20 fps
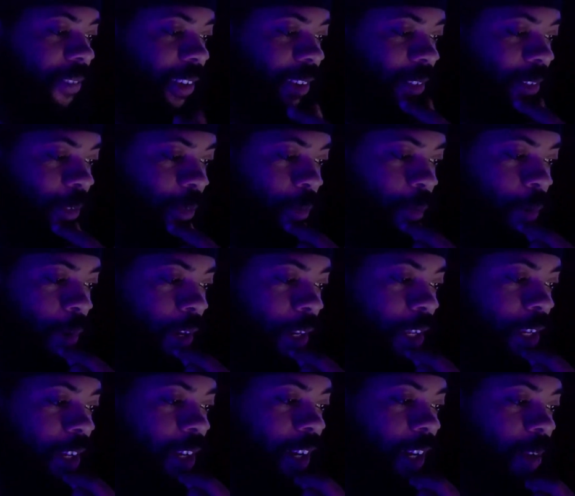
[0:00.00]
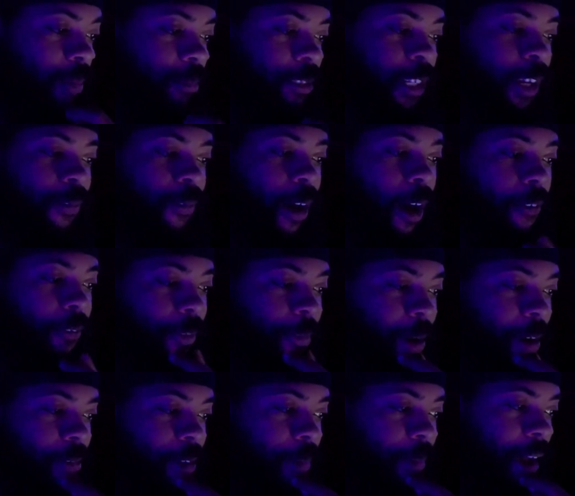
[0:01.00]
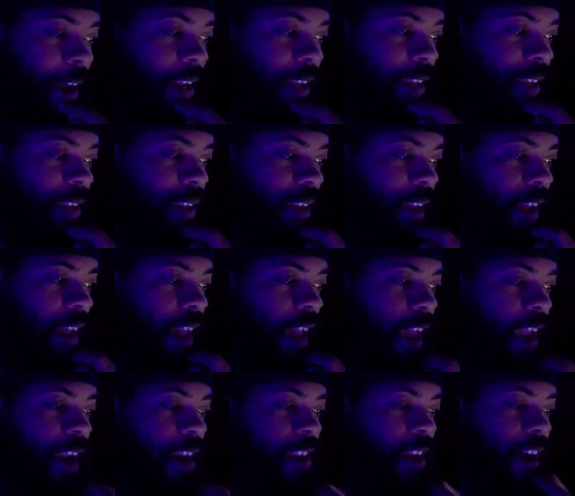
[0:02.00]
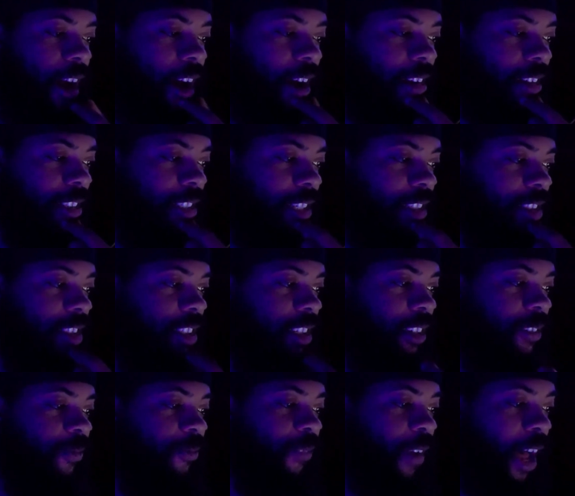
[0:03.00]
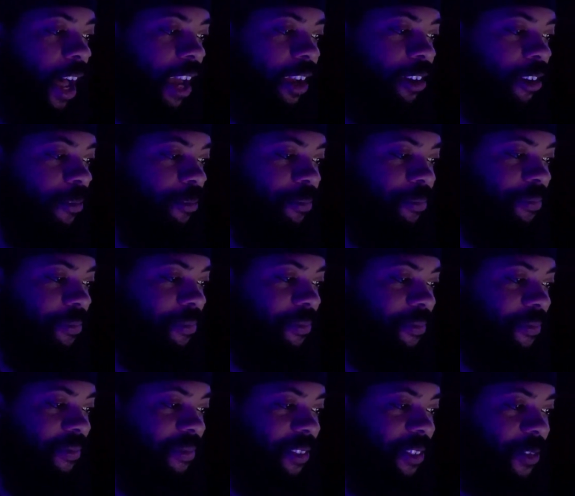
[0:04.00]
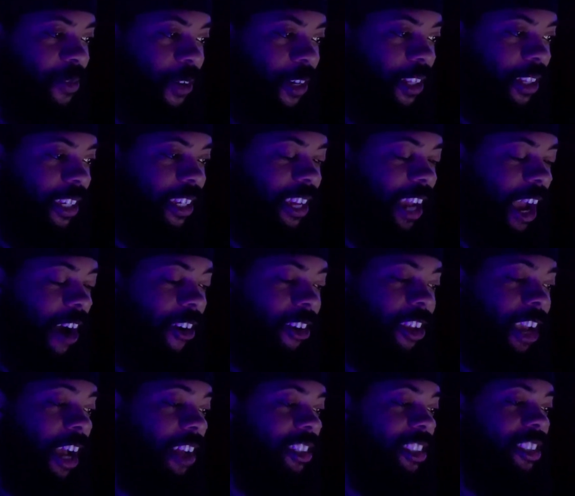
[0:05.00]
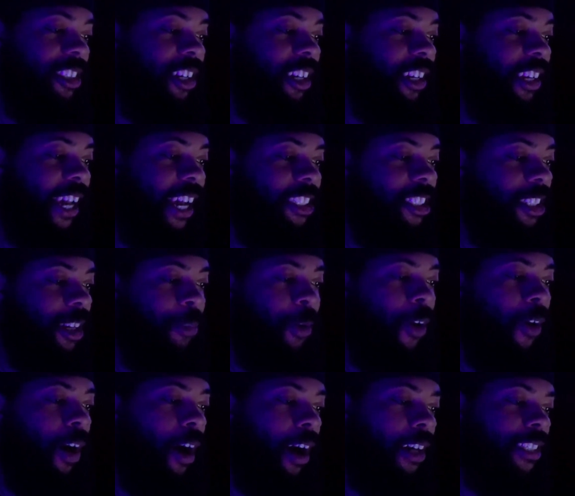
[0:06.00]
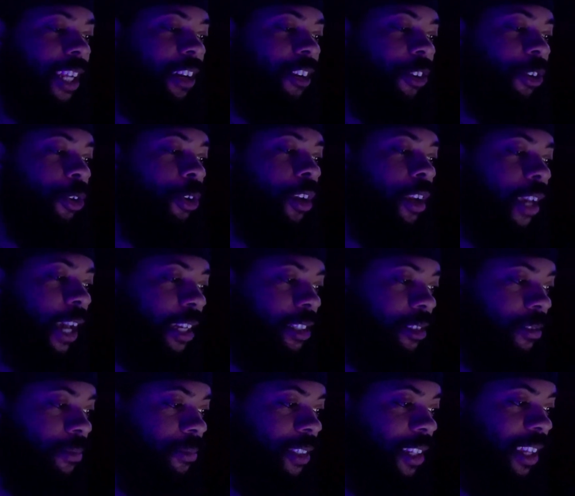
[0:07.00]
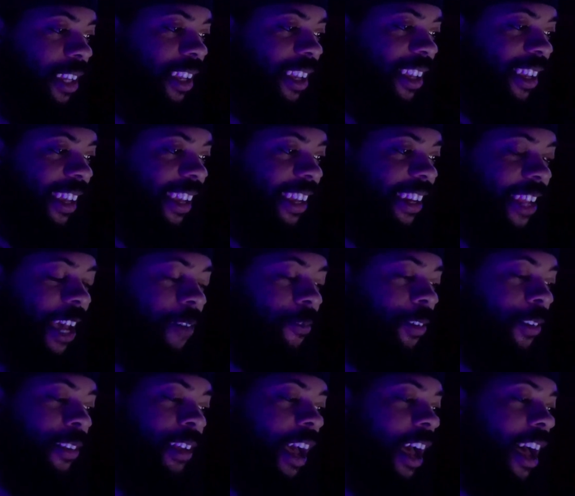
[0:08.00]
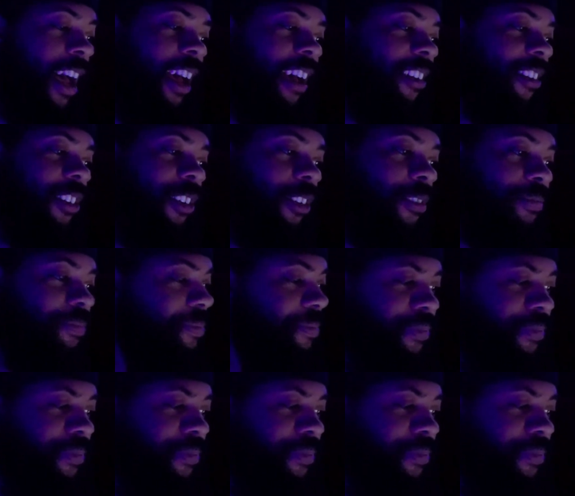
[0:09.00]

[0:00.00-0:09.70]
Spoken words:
when he cut himself off from everybody. And y'all just couldn't find him? Really? Oh, y'all just couldn't catch him? Come on, Hawks. I know you can catch him. Endeavor, I don't know.